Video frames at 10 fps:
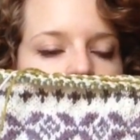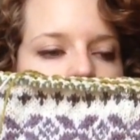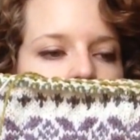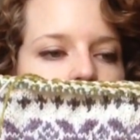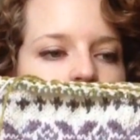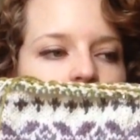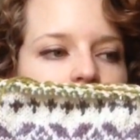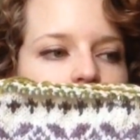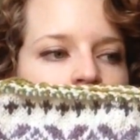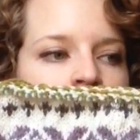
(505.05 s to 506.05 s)
It's going
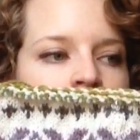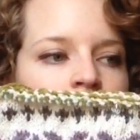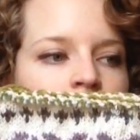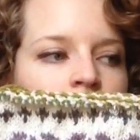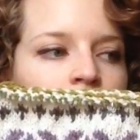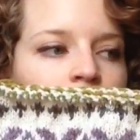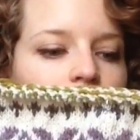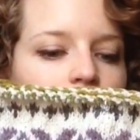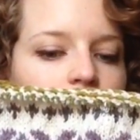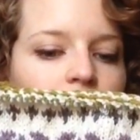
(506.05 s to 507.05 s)
really well.
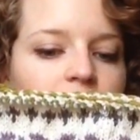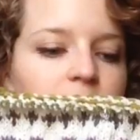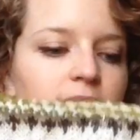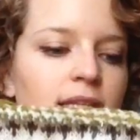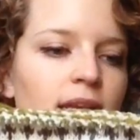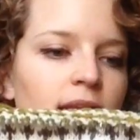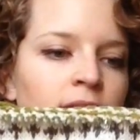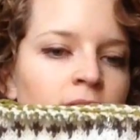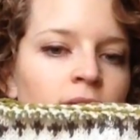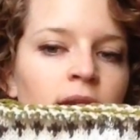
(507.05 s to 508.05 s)
This is knit
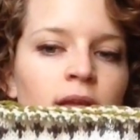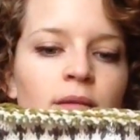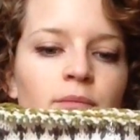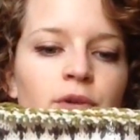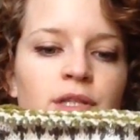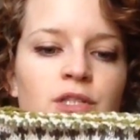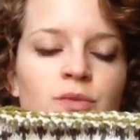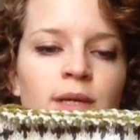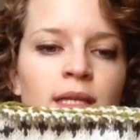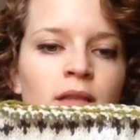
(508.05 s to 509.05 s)
in Brooklyn
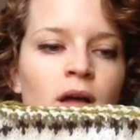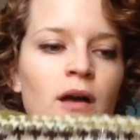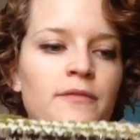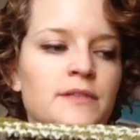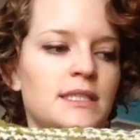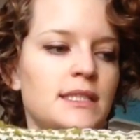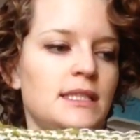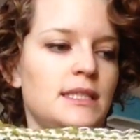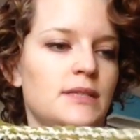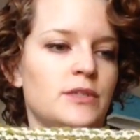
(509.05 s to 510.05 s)
Tweed Loft,
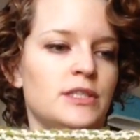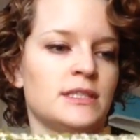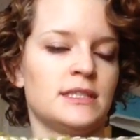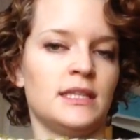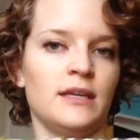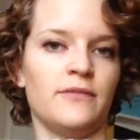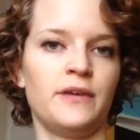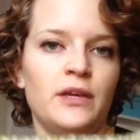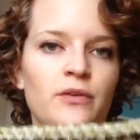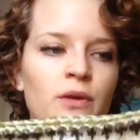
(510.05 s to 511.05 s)
which is the
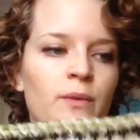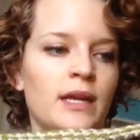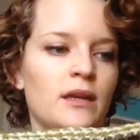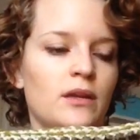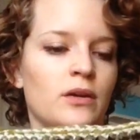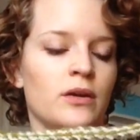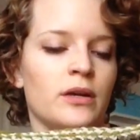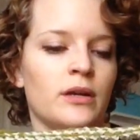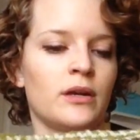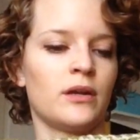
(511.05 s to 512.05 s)
fingering weight
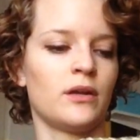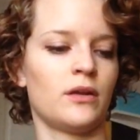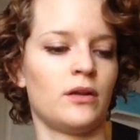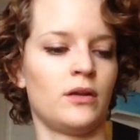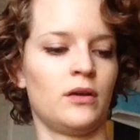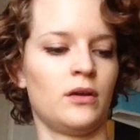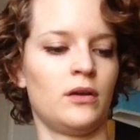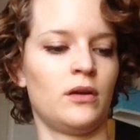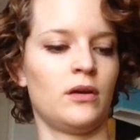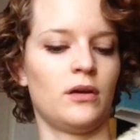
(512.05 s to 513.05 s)
yarn
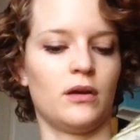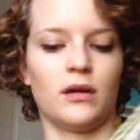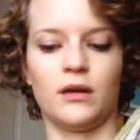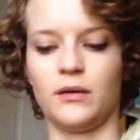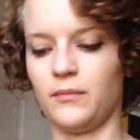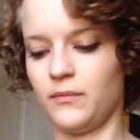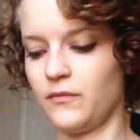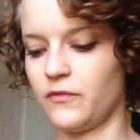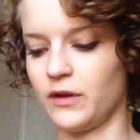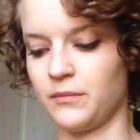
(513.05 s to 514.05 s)

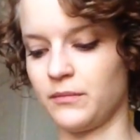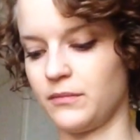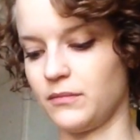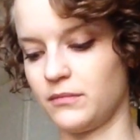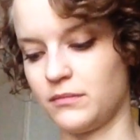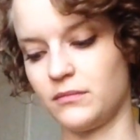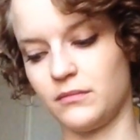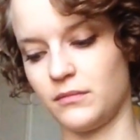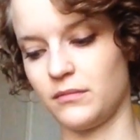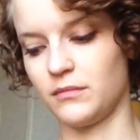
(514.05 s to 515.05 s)
from
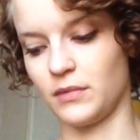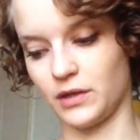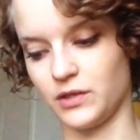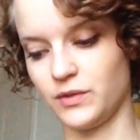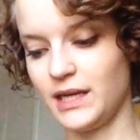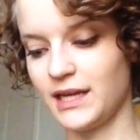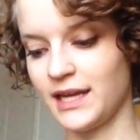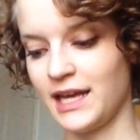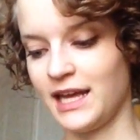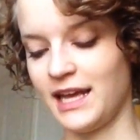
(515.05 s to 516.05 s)
Brooklyn Tweed.
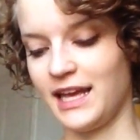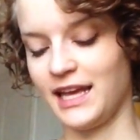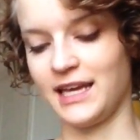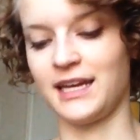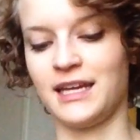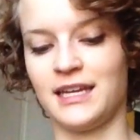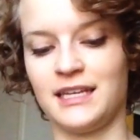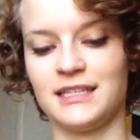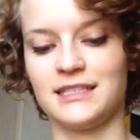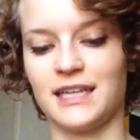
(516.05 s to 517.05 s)

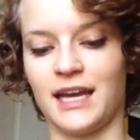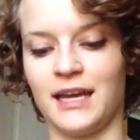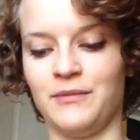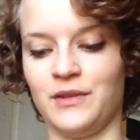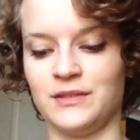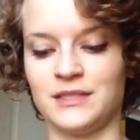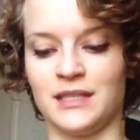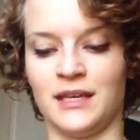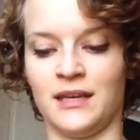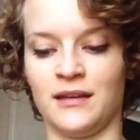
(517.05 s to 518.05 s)
And I'm
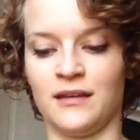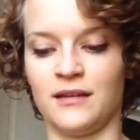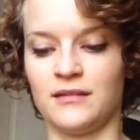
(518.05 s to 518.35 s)
using